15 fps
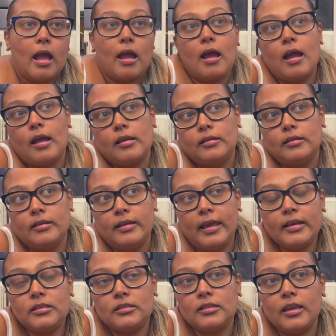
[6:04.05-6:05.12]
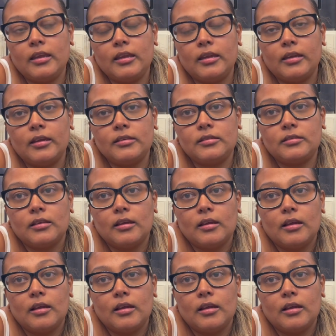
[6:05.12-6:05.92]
And the next thing is,